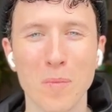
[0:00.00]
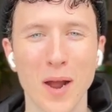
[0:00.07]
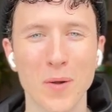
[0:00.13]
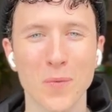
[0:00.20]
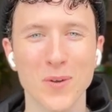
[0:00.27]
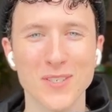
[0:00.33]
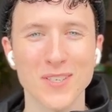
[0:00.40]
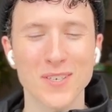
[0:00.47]
I
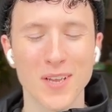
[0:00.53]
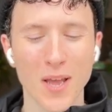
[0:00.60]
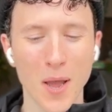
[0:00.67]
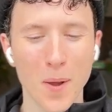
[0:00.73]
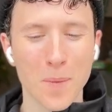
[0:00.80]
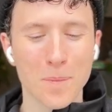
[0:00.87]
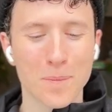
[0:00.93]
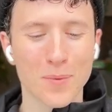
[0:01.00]
wasn't
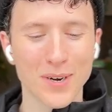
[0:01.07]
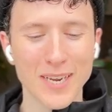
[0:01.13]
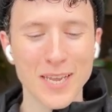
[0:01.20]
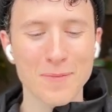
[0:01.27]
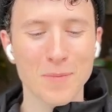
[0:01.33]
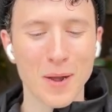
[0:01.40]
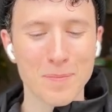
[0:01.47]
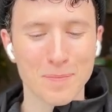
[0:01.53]

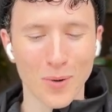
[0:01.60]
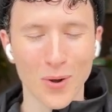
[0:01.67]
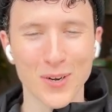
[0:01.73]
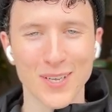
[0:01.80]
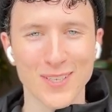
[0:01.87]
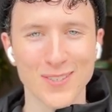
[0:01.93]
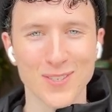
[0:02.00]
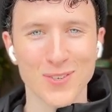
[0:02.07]
bringing my
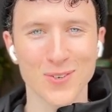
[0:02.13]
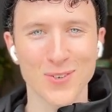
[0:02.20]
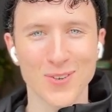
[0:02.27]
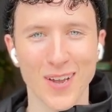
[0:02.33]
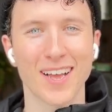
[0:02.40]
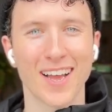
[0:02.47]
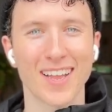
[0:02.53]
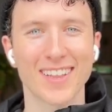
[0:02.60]
body to
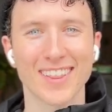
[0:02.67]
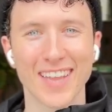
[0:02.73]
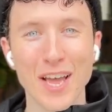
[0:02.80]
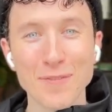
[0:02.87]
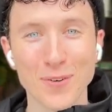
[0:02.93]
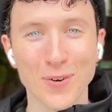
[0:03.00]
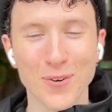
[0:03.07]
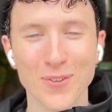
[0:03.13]
a
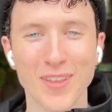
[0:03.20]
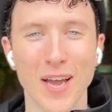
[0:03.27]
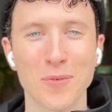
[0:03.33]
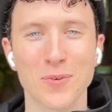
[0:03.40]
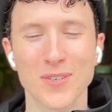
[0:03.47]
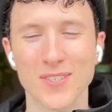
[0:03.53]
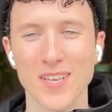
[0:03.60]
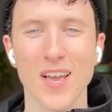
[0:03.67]
level that
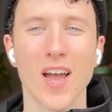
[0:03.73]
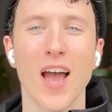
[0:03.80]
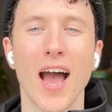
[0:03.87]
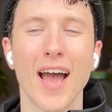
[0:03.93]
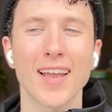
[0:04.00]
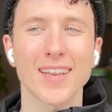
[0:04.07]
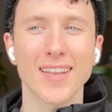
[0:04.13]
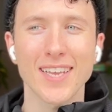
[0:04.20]
was
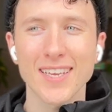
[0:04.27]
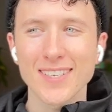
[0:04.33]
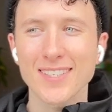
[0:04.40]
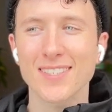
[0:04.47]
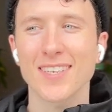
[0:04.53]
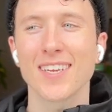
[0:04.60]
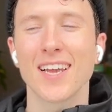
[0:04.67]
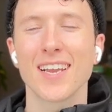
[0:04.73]
at
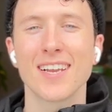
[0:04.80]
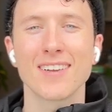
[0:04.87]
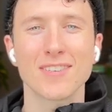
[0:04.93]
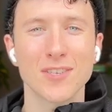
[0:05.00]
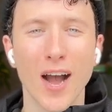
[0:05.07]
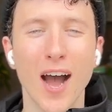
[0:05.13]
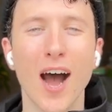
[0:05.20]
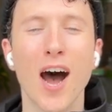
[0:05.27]
least
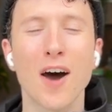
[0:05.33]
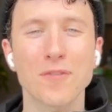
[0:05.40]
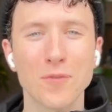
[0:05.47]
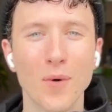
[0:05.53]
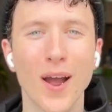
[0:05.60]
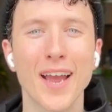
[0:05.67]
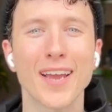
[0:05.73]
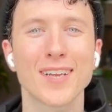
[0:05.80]

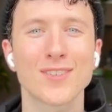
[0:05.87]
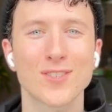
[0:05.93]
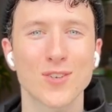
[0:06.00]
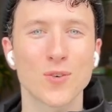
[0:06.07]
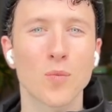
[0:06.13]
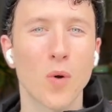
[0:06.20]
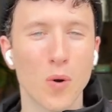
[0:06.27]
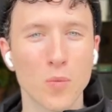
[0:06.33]
halfway
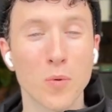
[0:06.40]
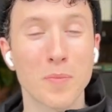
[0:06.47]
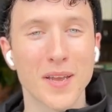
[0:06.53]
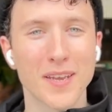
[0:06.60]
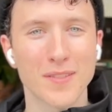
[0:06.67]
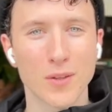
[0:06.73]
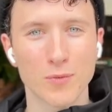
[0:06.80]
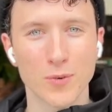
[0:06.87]
to what will
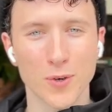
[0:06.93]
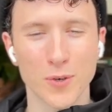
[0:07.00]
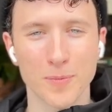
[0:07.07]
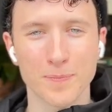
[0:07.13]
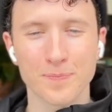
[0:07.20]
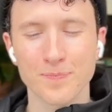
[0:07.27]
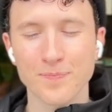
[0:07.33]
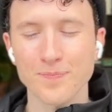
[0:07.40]
be in the room.